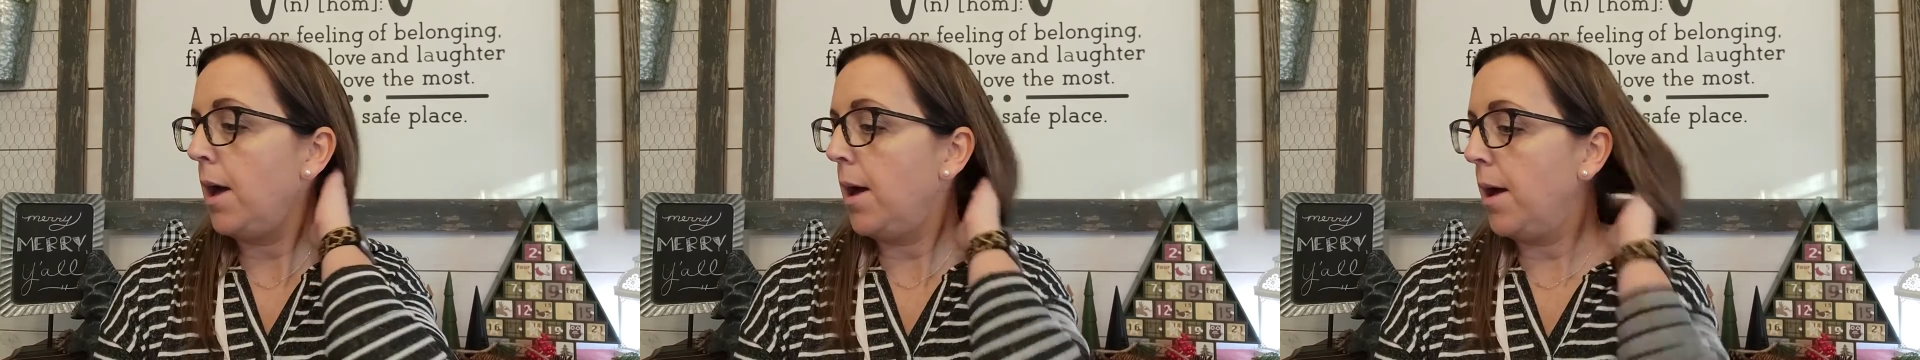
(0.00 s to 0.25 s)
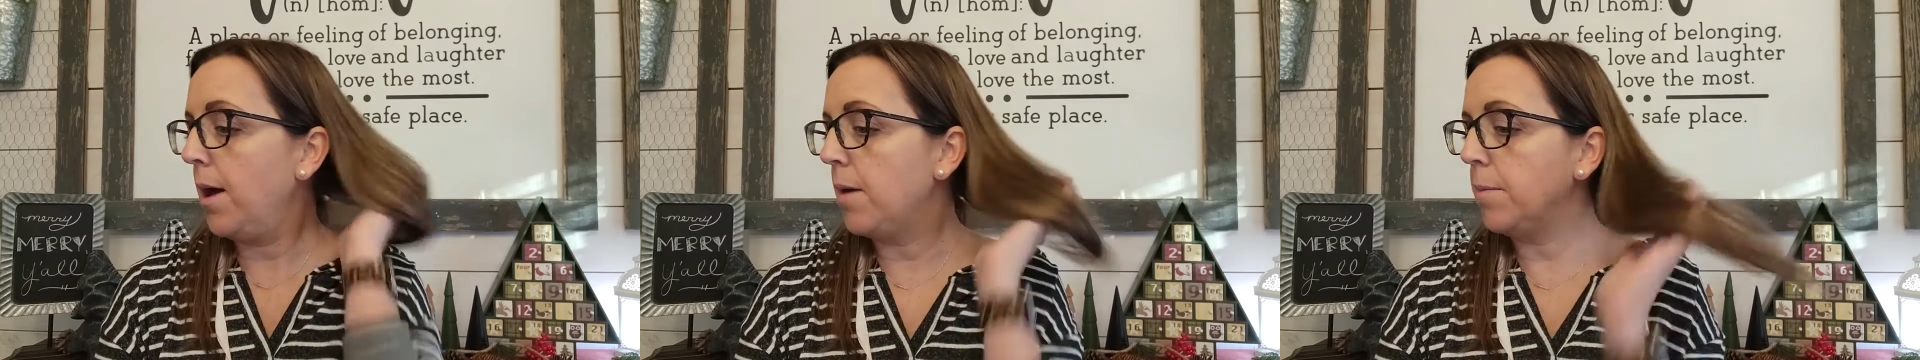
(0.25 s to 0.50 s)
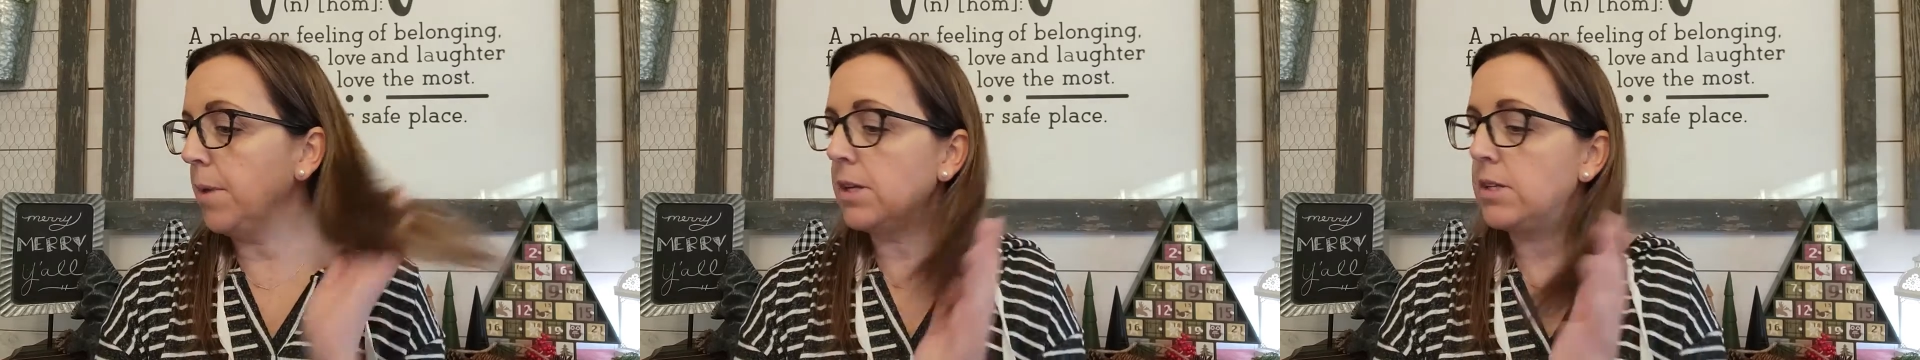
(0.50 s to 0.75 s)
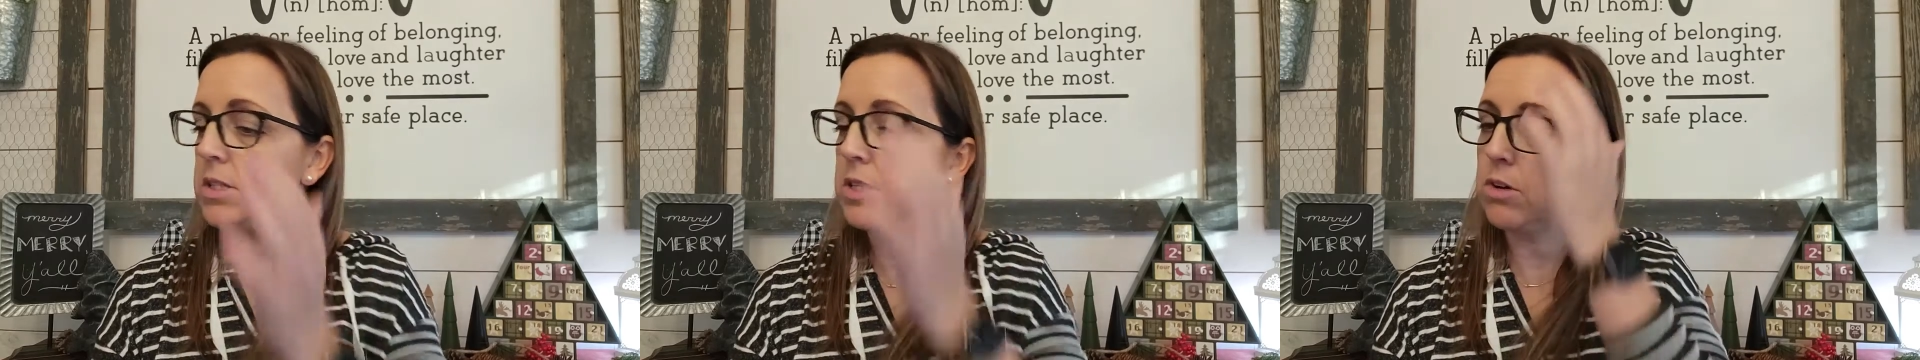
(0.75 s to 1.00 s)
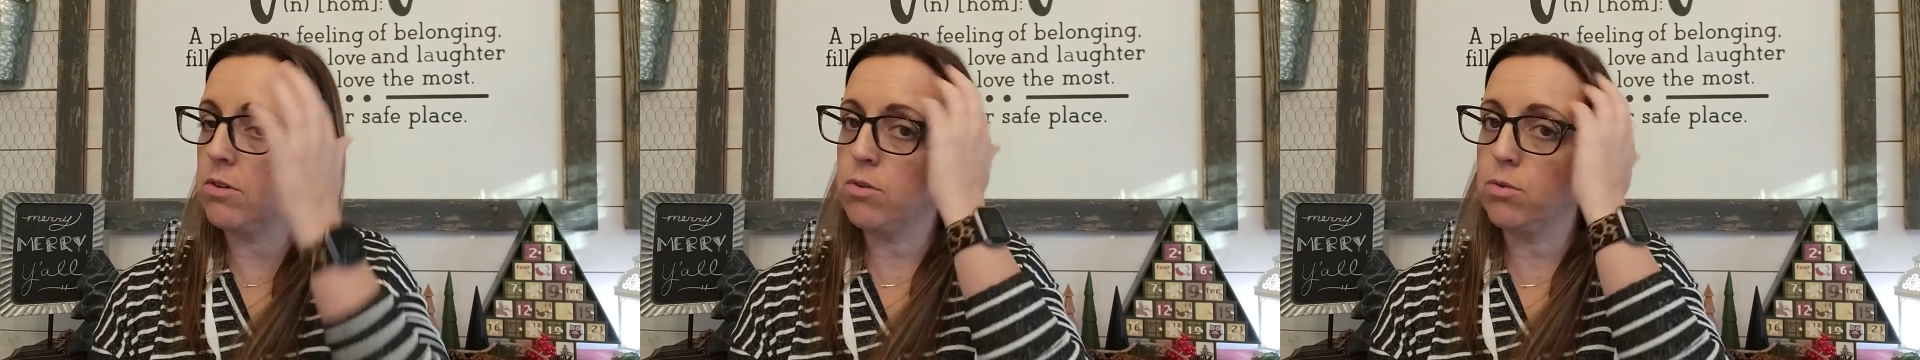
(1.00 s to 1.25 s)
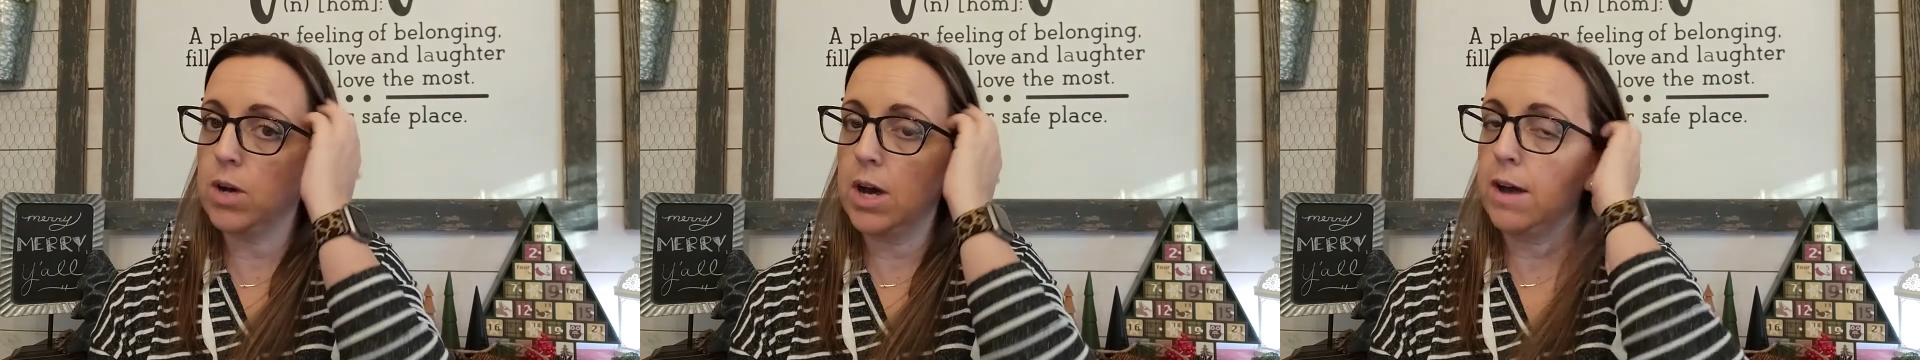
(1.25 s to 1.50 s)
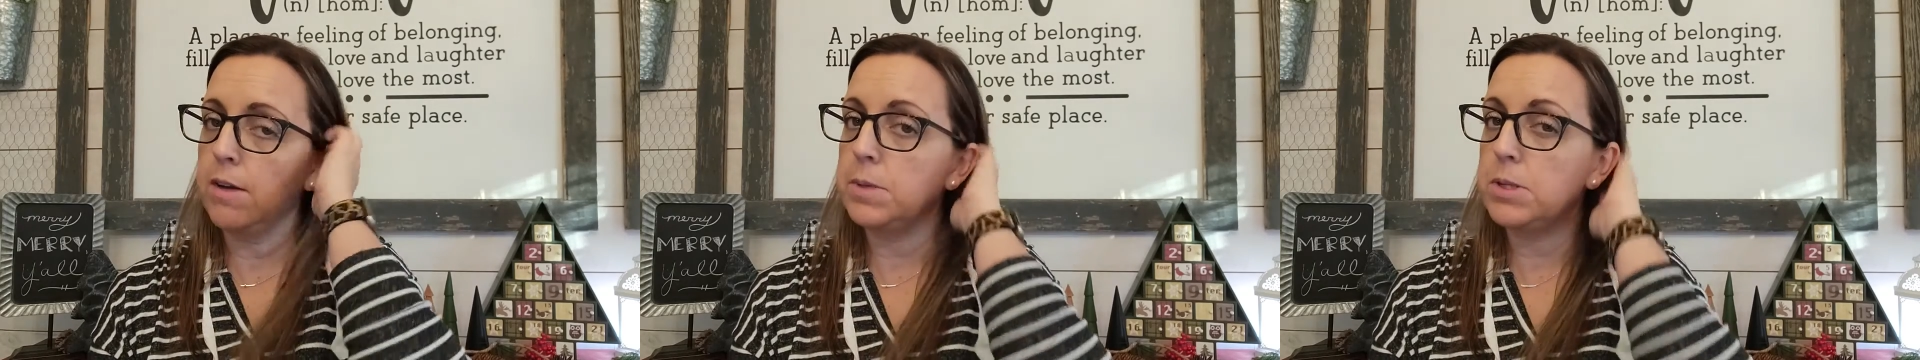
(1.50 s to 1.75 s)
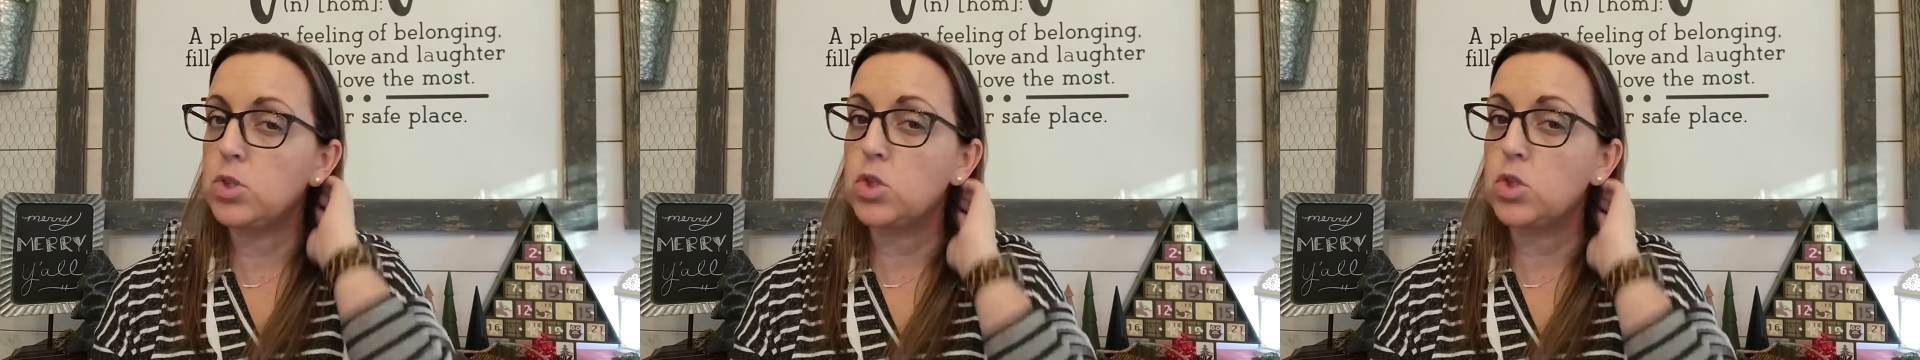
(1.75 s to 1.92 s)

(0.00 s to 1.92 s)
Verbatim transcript: Um, and so I've been